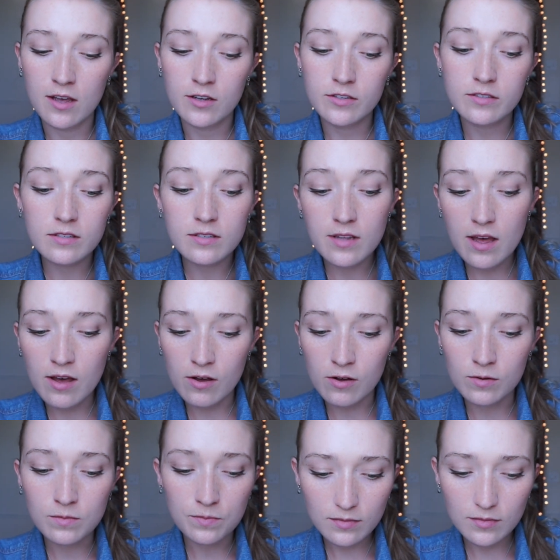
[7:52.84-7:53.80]

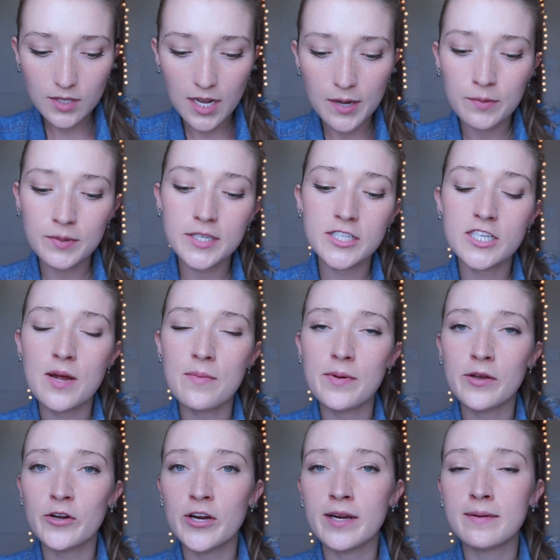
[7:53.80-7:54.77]
So I want to stomp
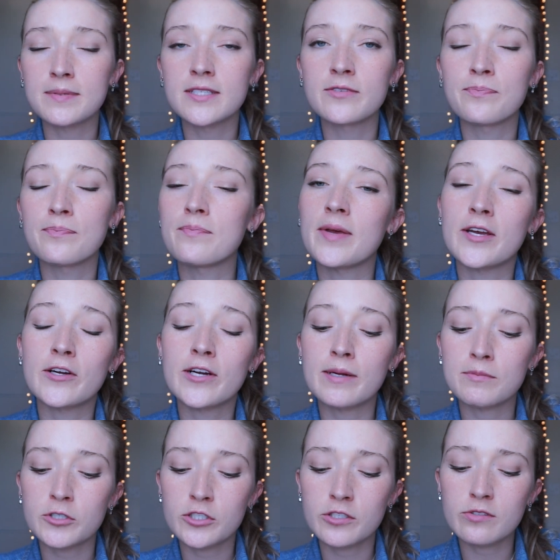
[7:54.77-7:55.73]
on grapes and make
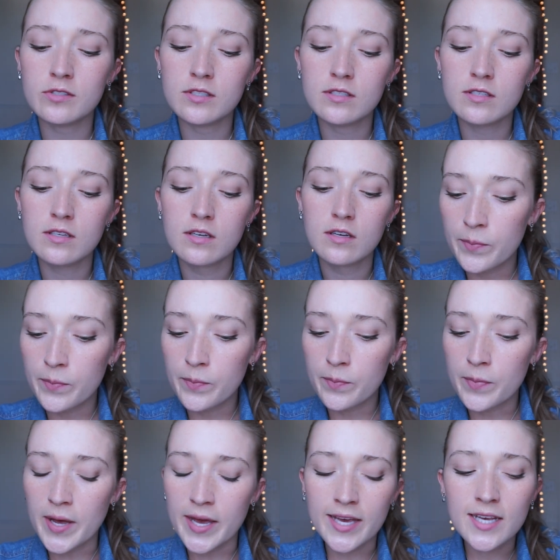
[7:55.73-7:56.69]
grape juice.
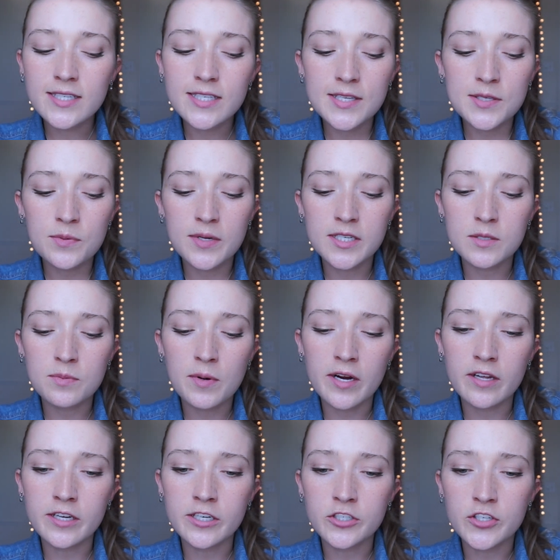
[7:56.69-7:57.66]
But I guess this one is
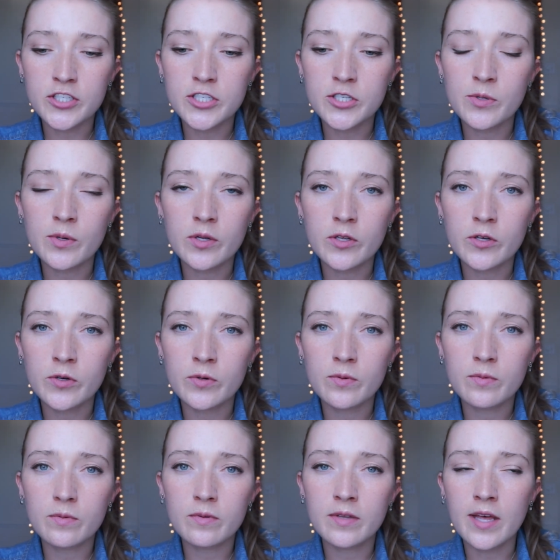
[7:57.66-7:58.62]
partly just to include
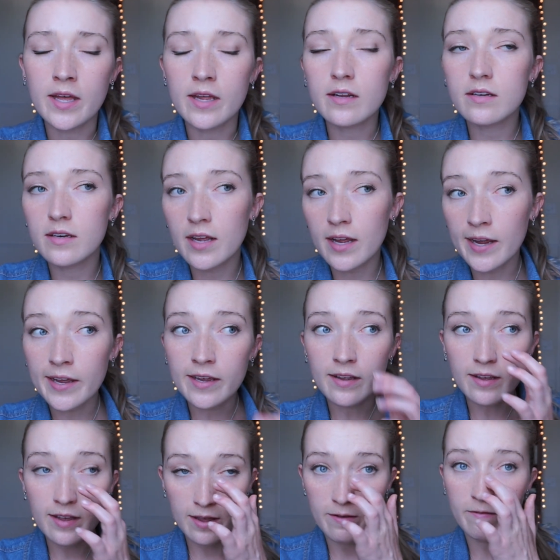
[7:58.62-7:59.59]
that
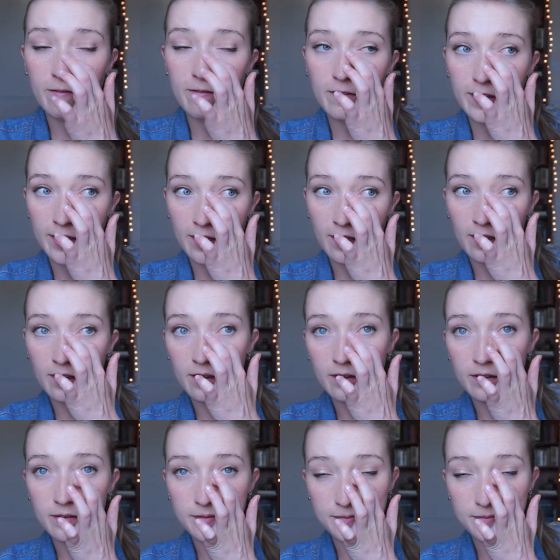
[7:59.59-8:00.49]
I have a